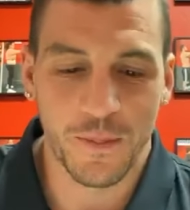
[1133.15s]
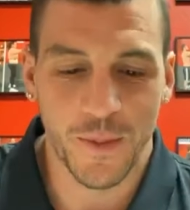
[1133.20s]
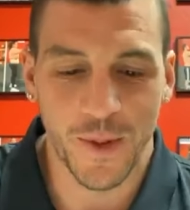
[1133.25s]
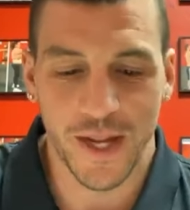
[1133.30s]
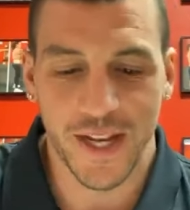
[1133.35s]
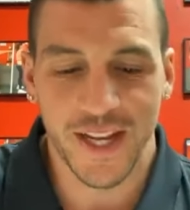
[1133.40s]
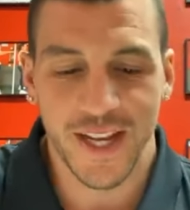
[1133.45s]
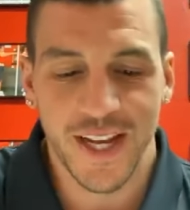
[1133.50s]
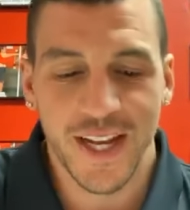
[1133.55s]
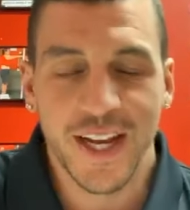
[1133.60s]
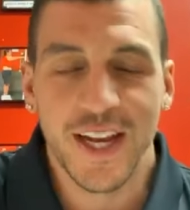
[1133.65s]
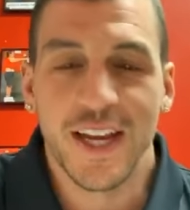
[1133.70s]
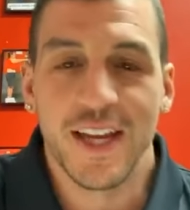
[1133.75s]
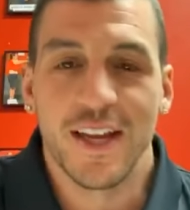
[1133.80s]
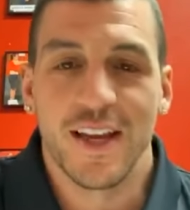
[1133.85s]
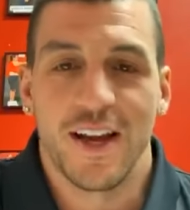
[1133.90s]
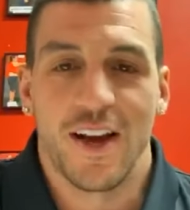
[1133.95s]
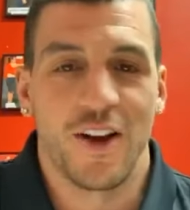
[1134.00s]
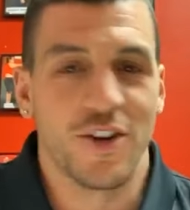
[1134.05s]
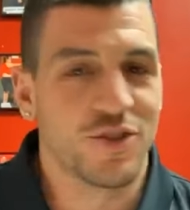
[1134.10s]
But
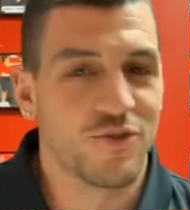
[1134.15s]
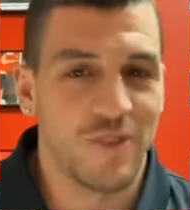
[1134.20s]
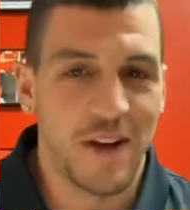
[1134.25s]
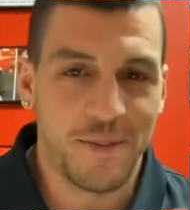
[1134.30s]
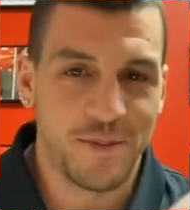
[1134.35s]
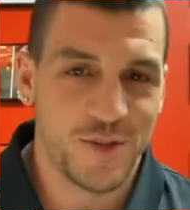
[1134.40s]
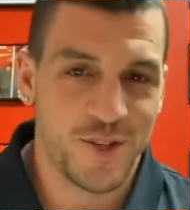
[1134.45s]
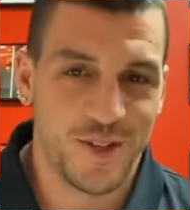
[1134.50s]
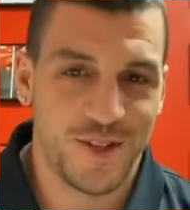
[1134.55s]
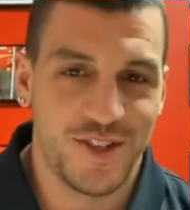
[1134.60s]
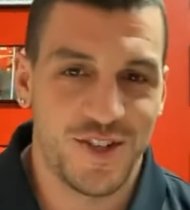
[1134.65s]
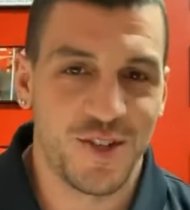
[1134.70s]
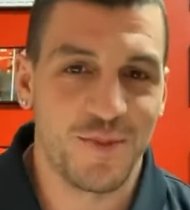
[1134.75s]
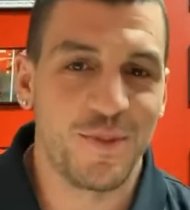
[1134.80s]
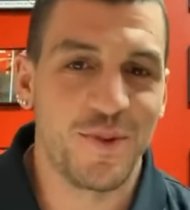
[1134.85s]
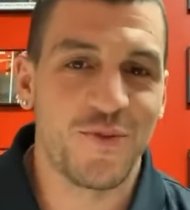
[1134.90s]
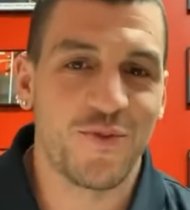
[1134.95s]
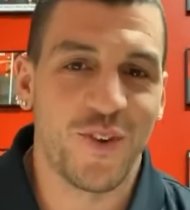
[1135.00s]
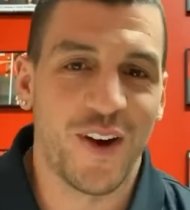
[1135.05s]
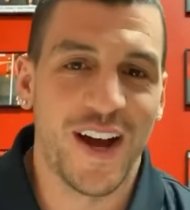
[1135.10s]
100 reps should
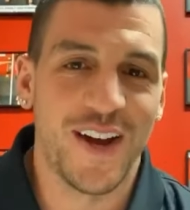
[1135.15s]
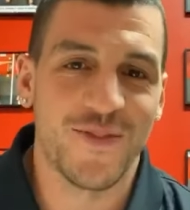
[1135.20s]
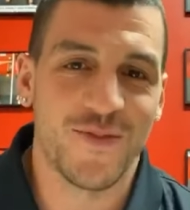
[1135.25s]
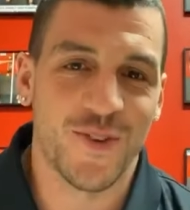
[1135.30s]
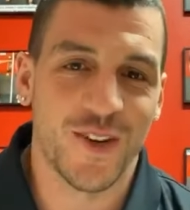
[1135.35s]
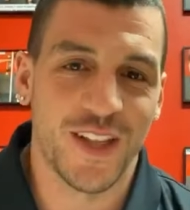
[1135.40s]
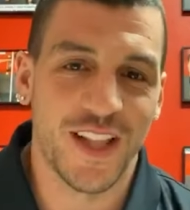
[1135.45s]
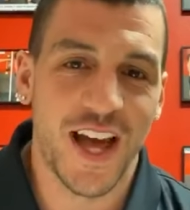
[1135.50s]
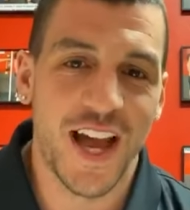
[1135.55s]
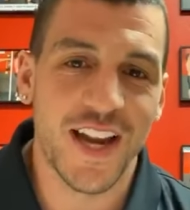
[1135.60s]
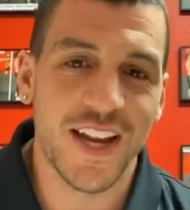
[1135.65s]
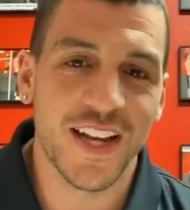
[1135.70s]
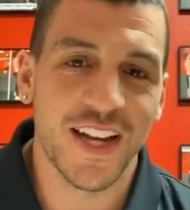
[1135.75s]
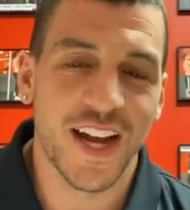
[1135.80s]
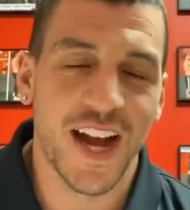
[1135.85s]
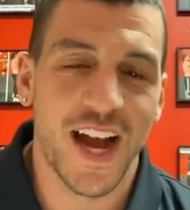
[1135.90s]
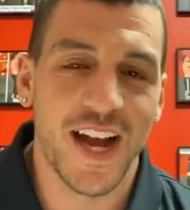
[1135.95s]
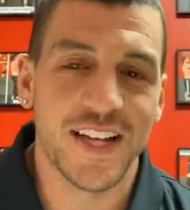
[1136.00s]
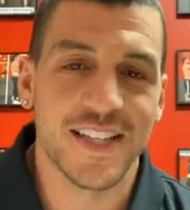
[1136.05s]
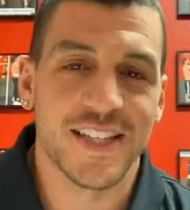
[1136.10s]
be fine for a lot of you
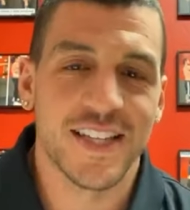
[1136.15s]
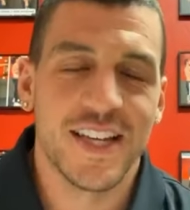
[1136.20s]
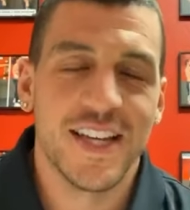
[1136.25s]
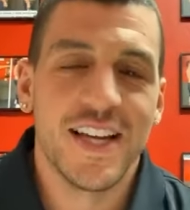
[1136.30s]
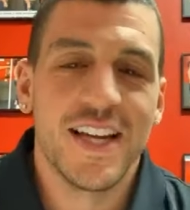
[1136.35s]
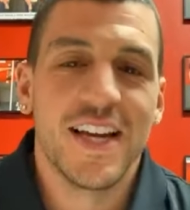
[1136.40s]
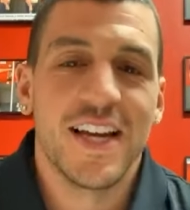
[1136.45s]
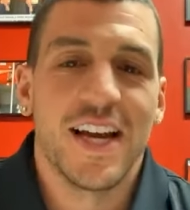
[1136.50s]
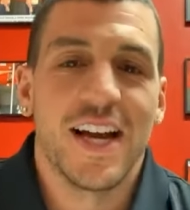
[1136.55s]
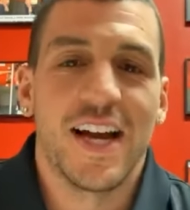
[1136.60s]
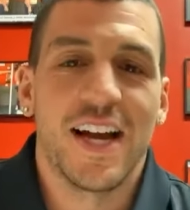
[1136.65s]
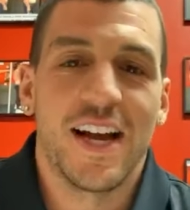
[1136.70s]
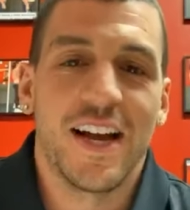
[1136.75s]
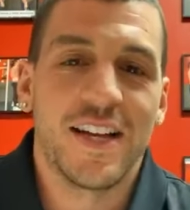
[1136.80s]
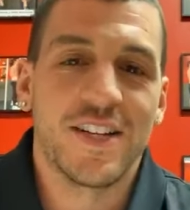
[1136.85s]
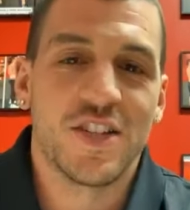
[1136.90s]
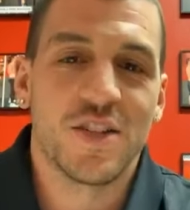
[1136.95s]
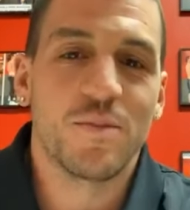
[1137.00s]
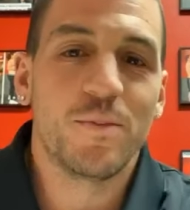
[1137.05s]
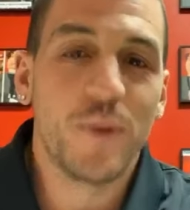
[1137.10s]
guys,
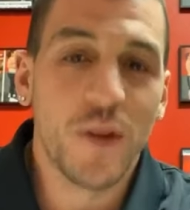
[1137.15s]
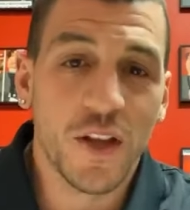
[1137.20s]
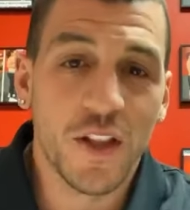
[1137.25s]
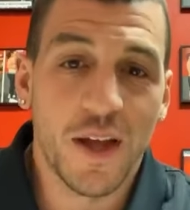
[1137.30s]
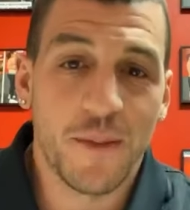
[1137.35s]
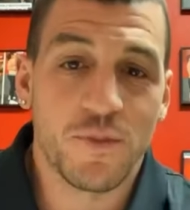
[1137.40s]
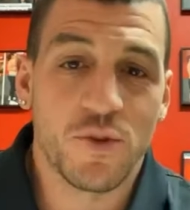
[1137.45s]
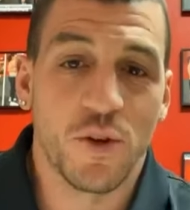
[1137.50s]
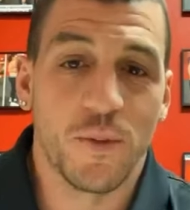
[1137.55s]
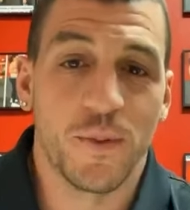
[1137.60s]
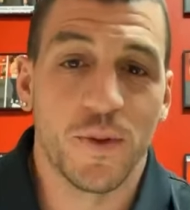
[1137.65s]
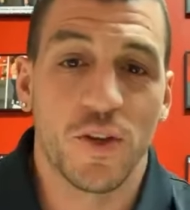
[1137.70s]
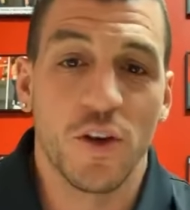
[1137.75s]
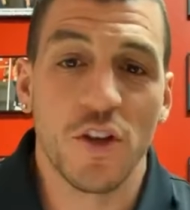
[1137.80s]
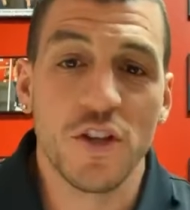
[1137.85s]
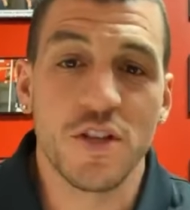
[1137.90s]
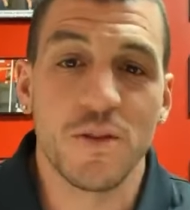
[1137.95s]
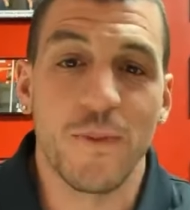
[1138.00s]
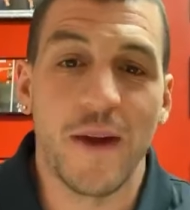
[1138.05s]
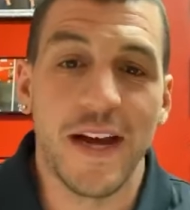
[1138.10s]
and just build up to it. But
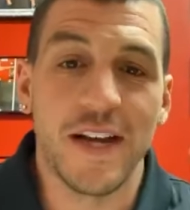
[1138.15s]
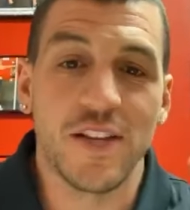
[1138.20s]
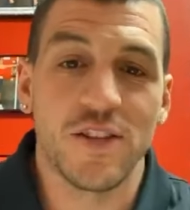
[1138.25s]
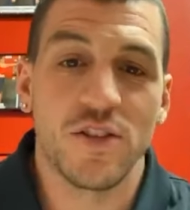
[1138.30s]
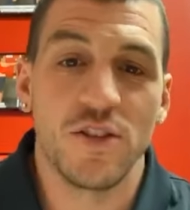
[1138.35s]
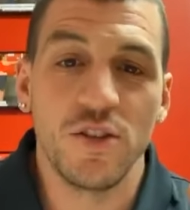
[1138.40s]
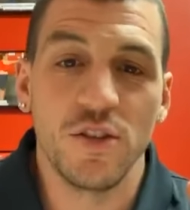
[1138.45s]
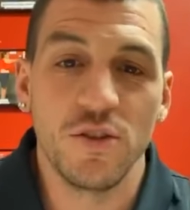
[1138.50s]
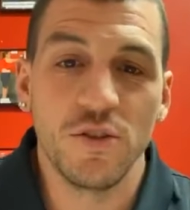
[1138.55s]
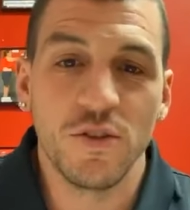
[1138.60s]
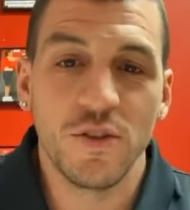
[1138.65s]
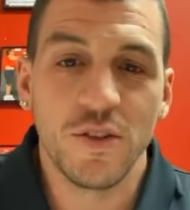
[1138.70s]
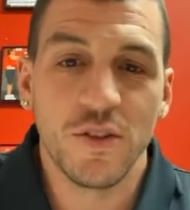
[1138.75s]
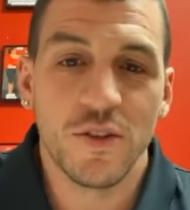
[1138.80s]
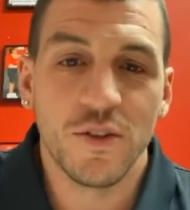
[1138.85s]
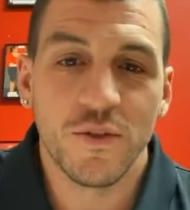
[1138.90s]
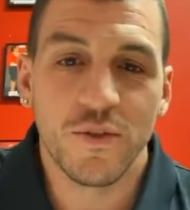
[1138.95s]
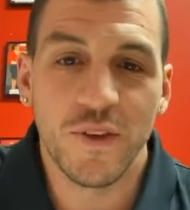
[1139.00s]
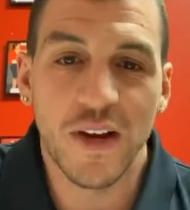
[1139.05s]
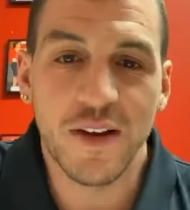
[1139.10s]
those are my 2
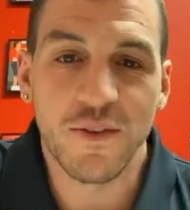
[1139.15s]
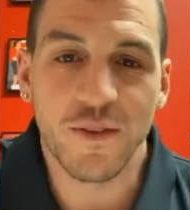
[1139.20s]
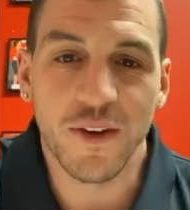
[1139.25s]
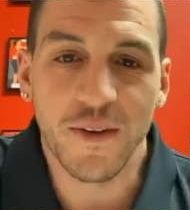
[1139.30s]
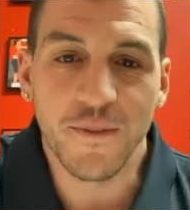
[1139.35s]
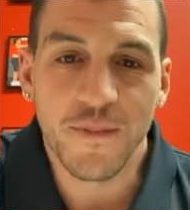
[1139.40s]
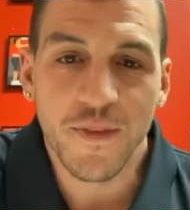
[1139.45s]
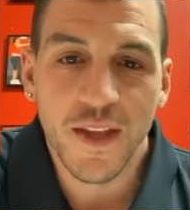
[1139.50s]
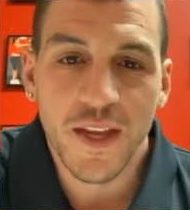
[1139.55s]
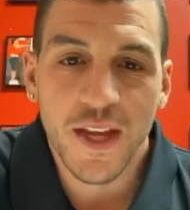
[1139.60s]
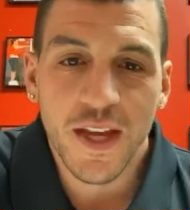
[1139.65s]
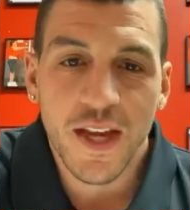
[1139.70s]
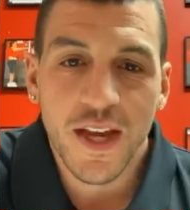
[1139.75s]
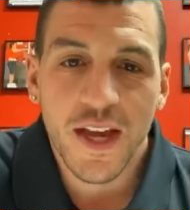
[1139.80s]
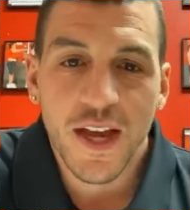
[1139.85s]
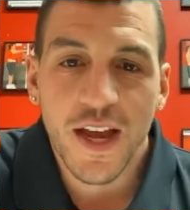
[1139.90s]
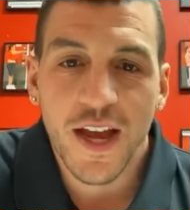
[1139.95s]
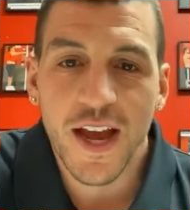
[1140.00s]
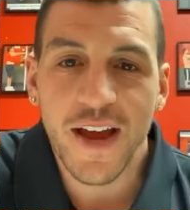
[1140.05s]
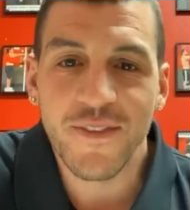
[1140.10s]
favorite.
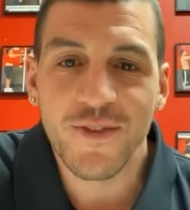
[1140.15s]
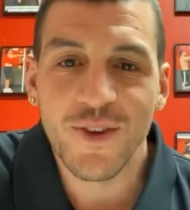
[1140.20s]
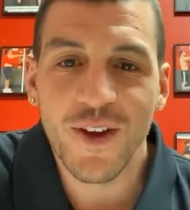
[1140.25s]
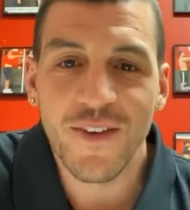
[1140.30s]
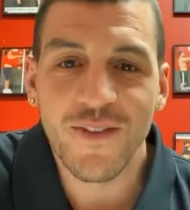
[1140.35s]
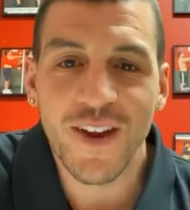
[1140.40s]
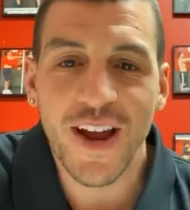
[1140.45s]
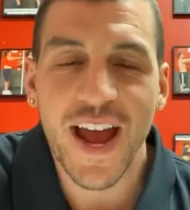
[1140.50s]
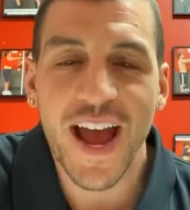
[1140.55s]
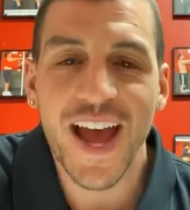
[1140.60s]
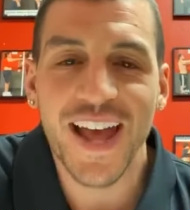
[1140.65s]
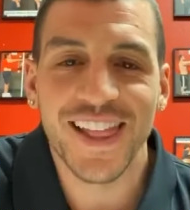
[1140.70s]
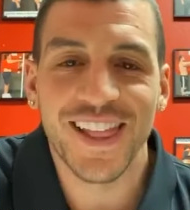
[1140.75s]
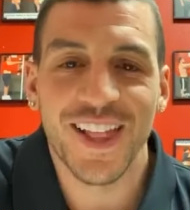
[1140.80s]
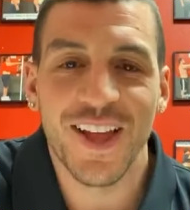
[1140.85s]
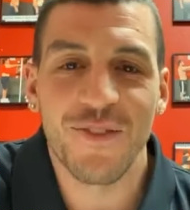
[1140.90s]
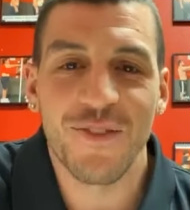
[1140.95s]
Have you ever had love